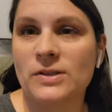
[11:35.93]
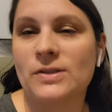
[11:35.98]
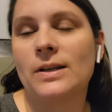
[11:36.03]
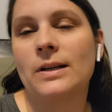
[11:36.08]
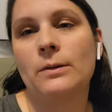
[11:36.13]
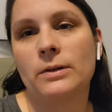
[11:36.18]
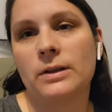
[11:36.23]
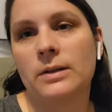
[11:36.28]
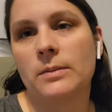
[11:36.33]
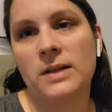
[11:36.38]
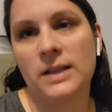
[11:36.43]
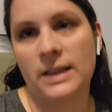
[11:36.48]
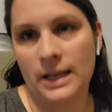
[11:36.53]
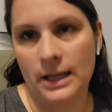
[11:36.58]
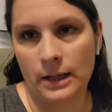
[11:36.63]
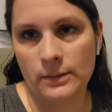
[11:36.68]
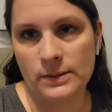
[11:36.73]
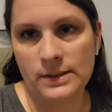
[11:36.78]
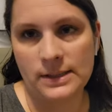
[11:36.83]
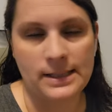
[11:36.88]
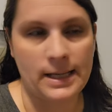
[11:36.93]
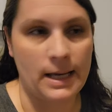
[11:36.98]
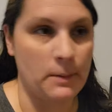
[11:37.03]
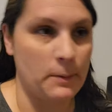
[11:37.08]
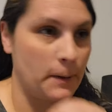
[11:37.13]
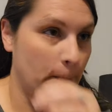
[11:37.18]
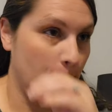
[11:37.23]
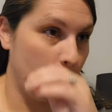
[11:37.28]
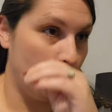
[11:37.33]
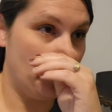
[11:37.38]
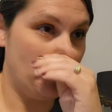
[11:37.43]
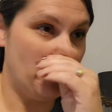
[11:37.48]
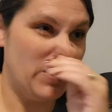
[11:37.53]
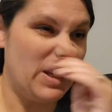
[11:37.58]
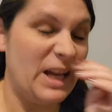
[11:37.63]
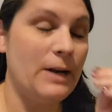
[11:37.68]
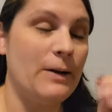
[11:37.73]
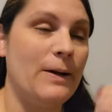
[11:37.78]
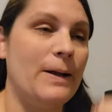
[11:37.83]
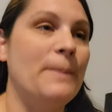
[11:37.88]
So I didn't want them to think I was a scammer.
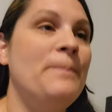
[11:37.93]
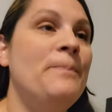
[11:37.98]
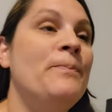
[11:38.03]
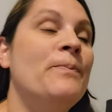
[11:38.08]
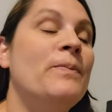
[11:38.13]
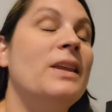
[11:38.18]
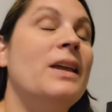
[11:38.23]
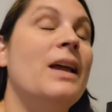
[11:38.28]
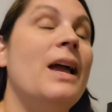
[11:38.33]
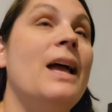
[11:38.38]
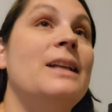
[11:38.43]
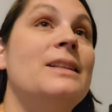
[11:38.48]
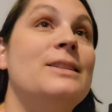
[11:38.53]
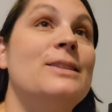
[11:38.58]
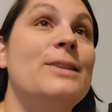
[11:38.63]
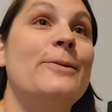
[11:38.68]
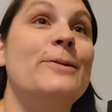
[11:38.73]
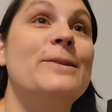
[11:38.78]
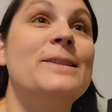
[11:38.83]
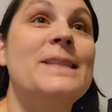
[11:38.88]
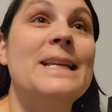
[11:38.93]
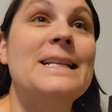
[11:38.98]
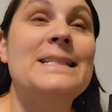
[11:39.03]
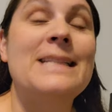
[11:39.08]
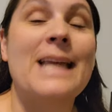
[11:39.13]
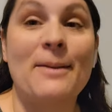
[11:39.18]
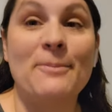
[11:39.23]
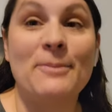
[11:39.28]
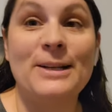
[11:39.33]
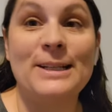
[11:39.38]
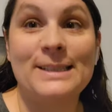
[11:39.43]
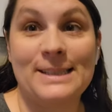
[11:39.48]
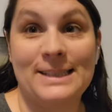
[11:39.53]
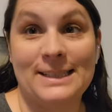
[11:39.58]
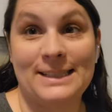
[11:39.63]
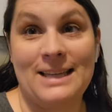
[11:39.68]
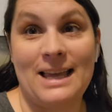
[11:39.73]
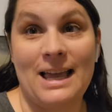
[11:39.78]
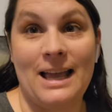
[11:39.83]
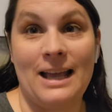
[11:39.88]
Anyway. And so it was like ten minutes
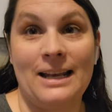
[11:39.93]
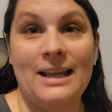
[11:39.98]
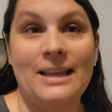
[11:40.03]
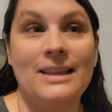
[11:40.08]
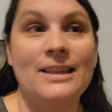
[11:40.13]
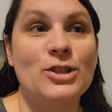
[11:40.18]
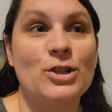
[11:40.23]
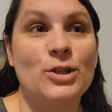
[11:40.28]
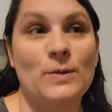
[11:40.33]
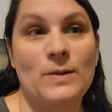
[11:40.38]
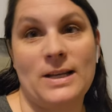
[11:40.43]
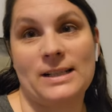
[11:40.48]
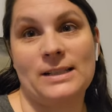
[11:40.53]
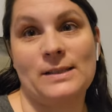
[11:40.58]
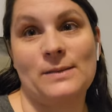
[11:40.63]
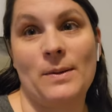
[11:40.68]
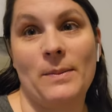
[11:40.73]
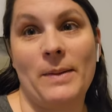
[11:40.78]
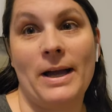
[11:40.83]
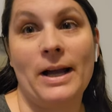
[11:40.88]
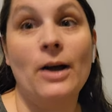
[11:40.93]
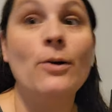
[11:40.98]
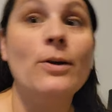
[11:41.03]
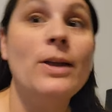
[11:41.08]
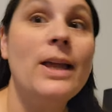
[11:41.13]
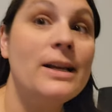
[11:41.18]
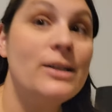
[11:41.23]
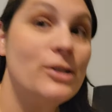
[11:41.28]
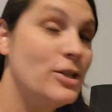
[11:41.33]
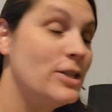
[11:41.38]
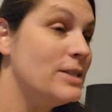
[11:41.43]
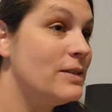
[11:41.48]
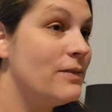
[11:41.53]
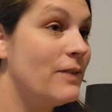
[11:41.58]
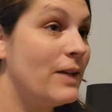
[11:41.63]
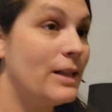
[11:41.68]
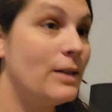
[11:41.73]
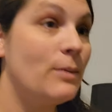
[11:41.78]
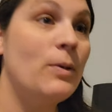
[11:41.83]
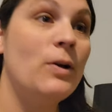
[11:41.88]
to ten. And then she texted me back. Oh yeah, she's
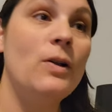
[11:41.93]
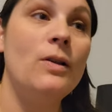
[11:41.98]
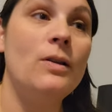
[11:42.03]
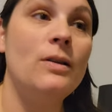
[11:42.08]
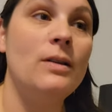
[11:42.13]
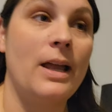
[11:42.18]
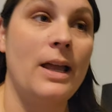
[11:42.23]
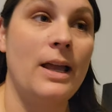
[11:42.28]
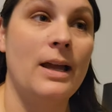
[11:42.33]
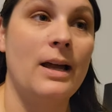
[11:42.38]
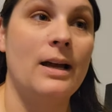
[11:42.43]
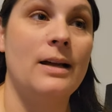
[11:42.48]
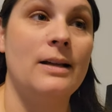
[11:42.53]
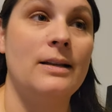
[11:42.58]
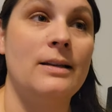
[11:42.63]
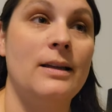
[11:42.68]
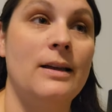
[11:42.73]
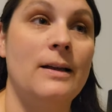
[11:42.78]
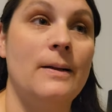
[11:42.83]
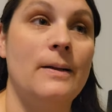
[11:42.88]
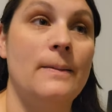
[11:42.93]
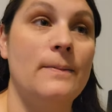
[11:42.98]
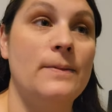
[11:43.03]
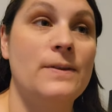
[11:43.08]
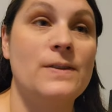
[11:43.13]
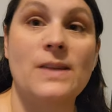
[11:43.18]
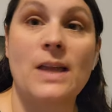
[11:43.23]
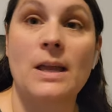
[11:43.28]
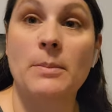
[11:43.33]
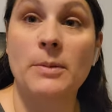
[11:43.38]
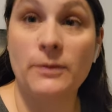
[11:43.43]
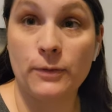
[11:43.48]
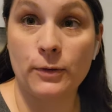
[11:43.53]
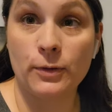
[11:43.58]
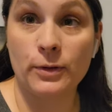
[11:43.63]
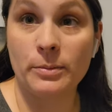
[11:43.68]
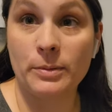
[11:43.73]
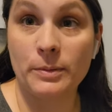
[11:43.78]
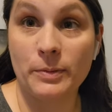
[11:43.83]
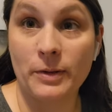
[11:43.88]
available and same
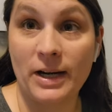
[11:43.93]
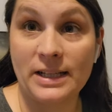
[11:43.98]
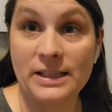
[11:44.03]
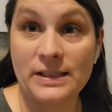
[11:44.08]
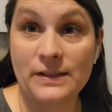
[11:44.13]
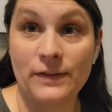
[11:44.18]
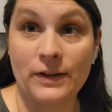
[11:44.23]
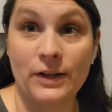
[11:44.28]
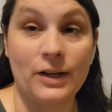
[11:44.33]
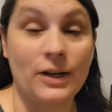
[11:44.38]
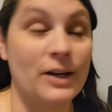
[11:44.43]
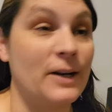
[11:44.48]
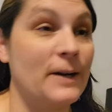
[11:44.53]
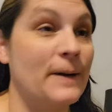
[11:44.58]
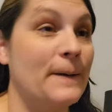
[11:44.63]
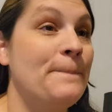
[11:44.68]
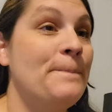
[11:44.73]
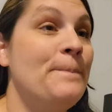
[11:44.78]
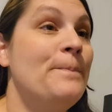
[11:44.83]
affordable price for her.